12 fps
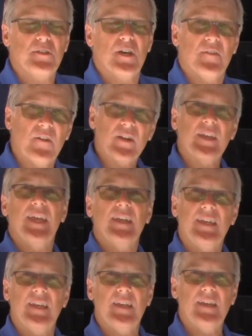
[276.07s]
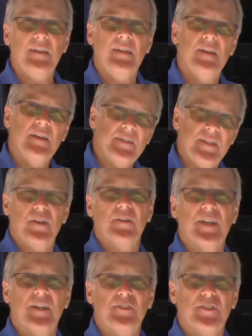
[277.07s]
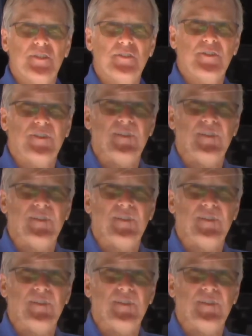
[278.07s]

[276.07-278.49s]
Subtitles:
of our Gate King tailgate adjuster.